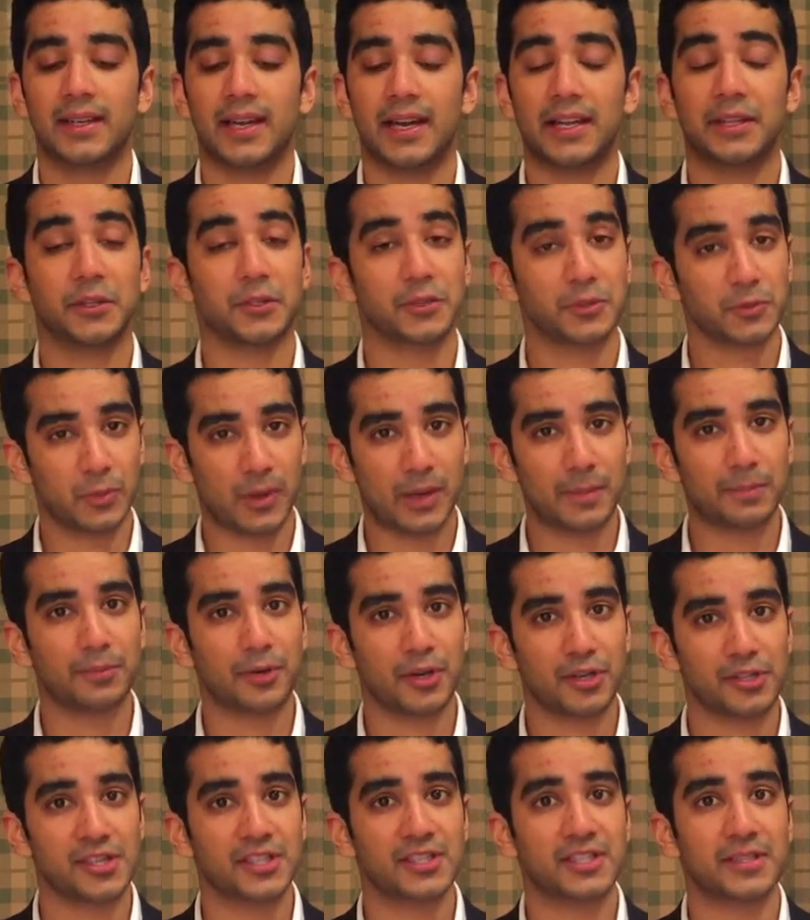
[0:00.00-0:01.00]
And there was one
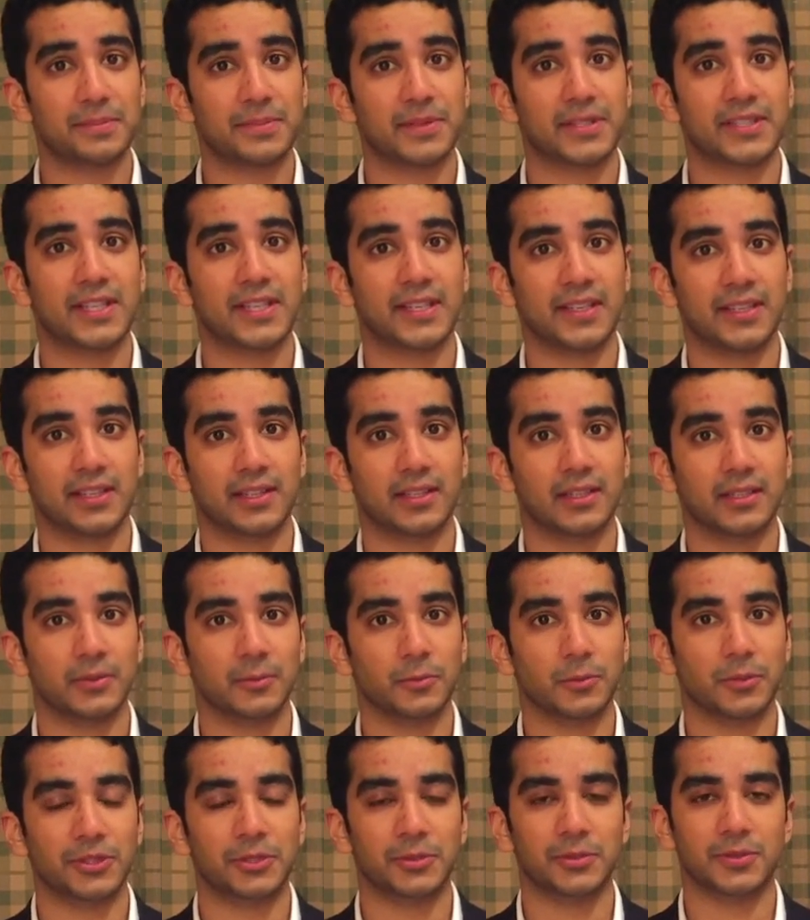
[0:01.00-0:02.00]
project in particular
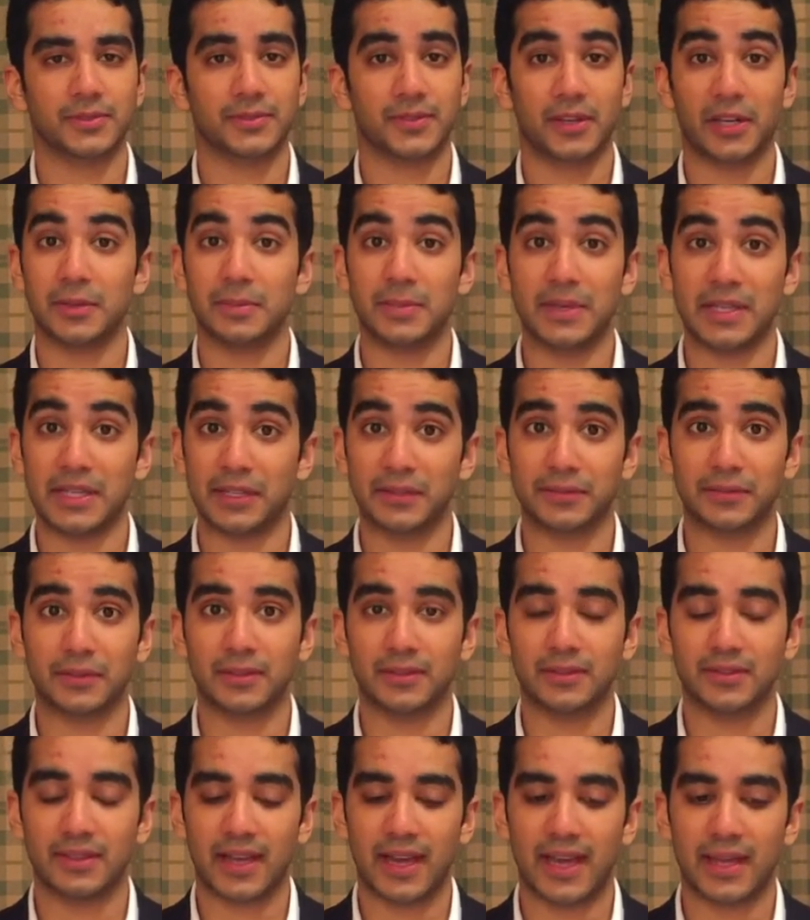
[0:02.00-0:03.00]
which was very
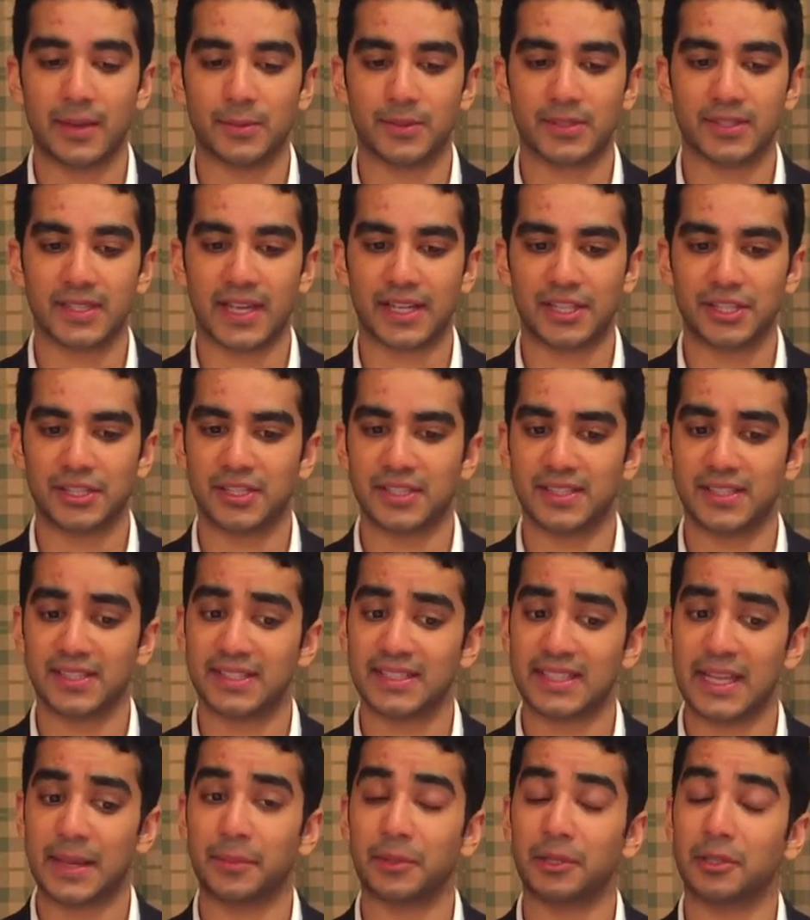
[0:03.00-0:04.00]
meaningful and was actually the
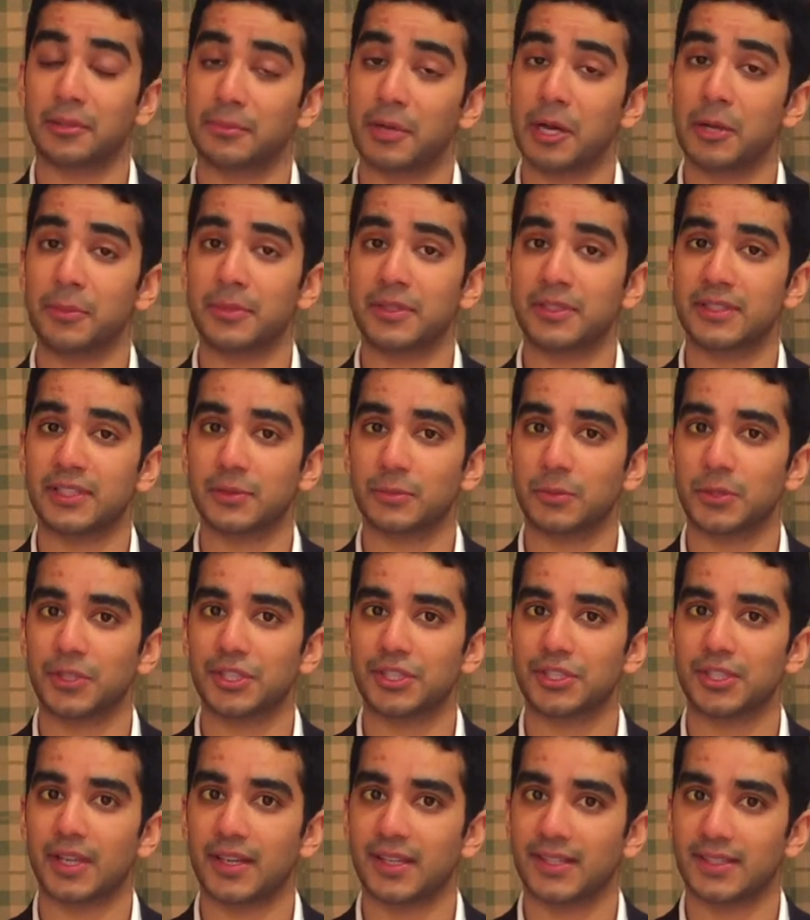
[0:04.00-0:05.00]
seminal moment in
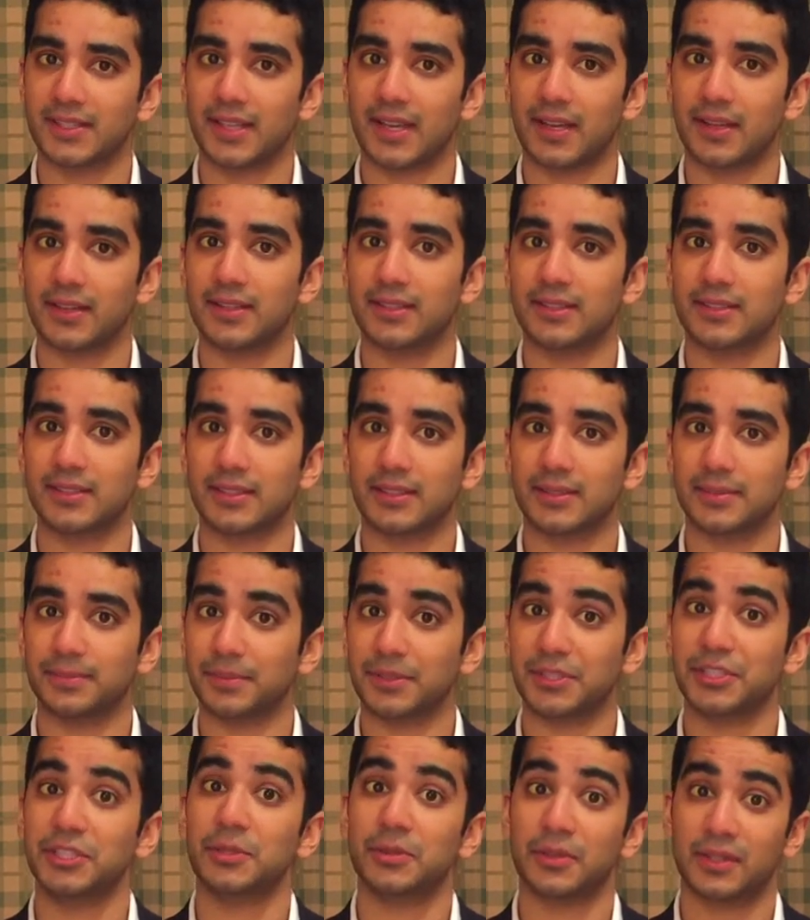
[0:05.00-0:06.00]
which I decided to
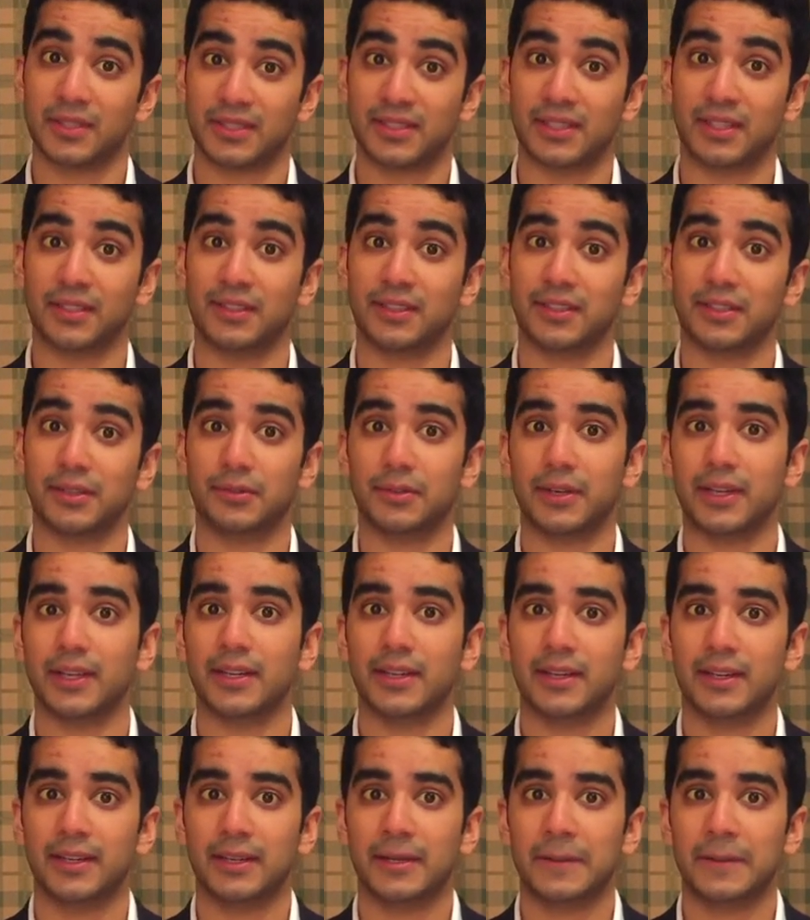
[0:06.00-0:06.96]
pursue a consulting career